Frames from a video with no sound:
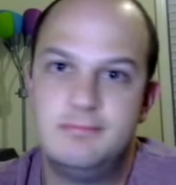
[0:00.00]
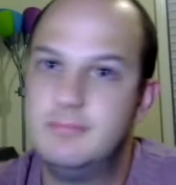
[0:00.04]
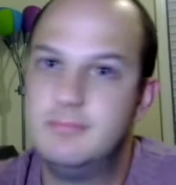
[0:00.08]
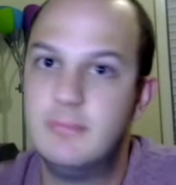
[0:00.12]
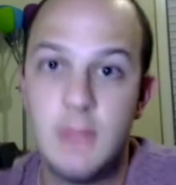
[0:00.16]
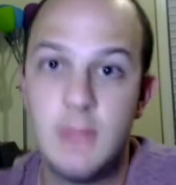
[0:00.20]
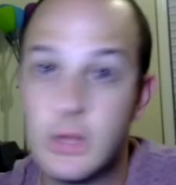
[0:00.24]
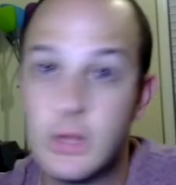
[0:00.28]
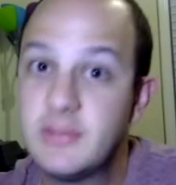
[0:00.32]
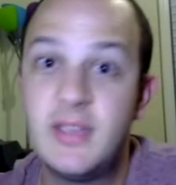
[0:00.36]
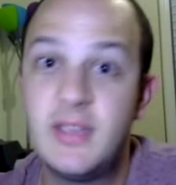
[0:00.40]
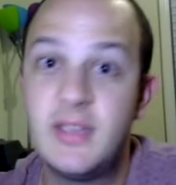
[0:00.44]

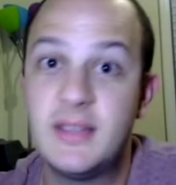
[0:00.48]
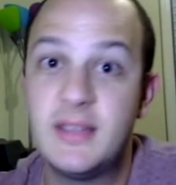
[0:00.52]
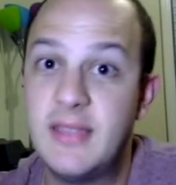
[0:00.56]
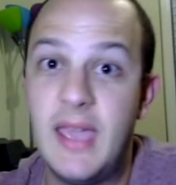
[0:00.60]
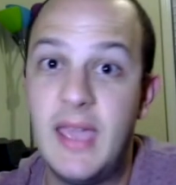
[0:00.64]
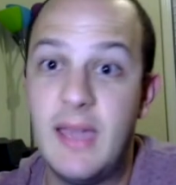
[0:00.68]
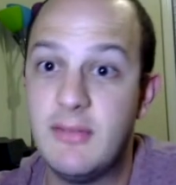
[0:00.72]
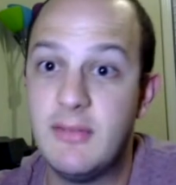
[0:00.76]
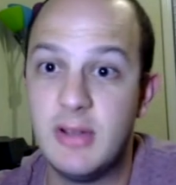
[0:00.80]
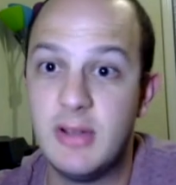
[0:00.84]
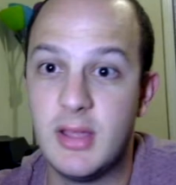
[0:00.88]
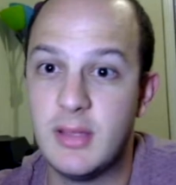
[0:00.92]
Looks like they
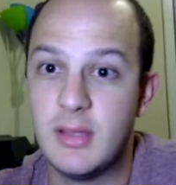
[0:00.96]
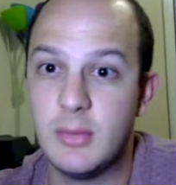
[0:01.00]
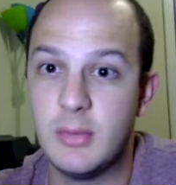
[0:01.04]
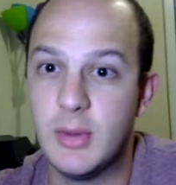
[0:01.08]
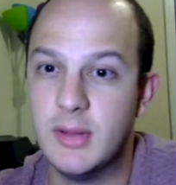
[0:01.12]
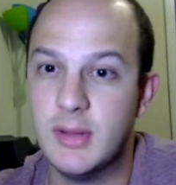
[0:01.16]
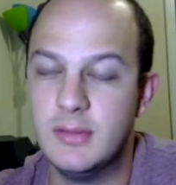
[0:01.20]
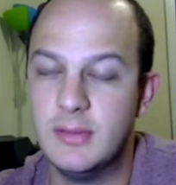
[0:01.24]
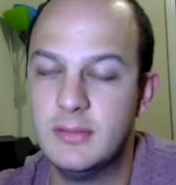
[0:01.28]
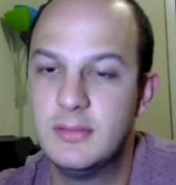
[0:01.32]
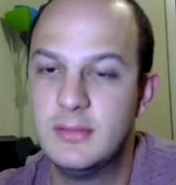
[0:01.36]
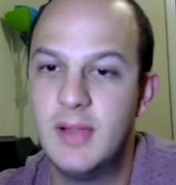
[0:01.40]
have another
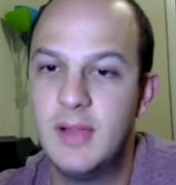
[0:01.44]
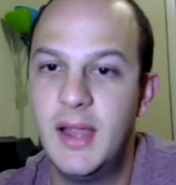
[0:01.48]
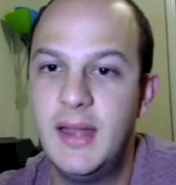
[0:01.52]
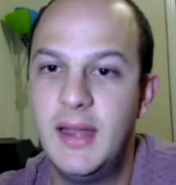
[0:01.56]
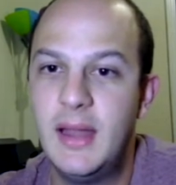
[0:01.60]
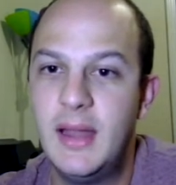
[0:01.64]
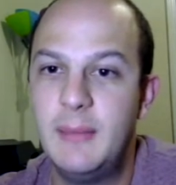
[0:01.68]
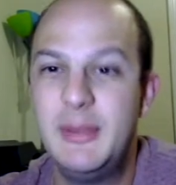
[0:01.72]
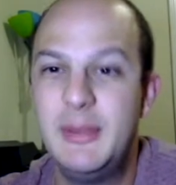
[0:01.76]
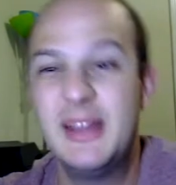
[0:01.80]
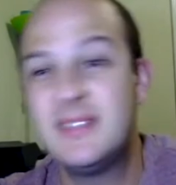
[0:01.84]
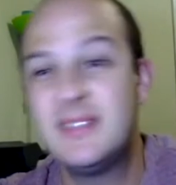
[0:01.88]
one, right?
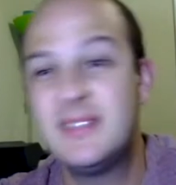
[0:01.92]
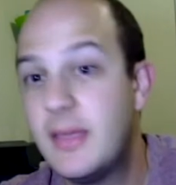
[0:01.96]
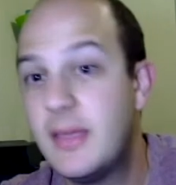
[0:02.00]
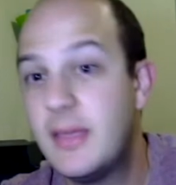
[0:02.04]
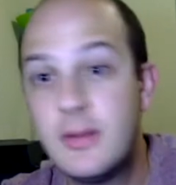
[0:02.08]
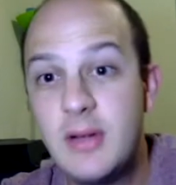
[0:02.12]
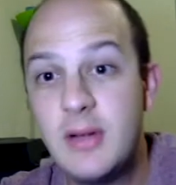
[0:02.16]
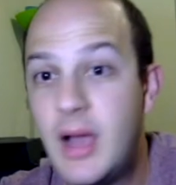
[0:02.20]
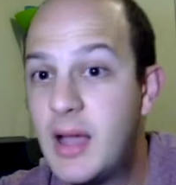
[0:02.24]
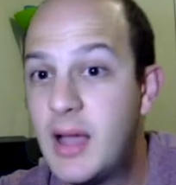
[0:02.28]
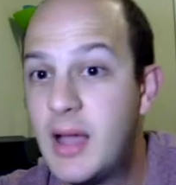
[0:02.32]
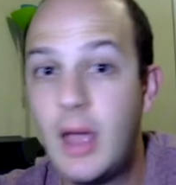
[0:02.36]
I mean, it's
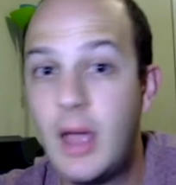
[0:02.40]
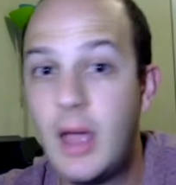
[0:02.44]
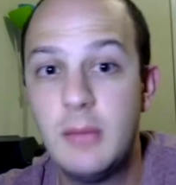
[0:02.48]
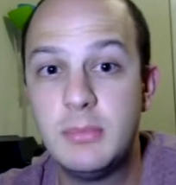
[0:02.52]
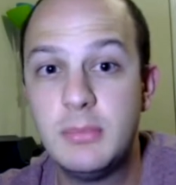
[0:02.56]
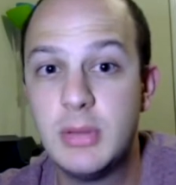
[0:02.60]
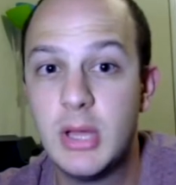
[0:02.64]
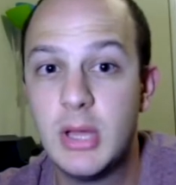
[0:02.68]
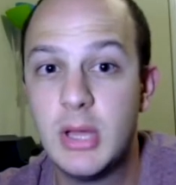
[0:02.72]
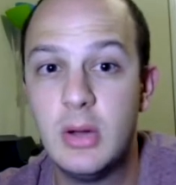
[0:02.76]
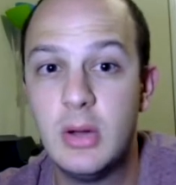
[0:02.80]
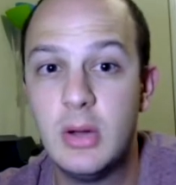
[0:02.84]
either knockout
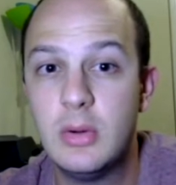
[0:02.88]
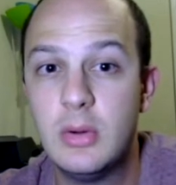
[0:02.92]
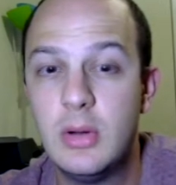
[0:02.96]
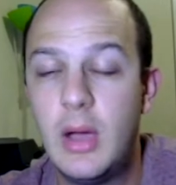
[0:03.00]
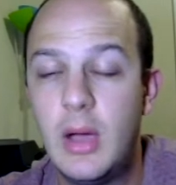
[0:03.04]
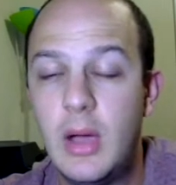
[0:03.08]
blow.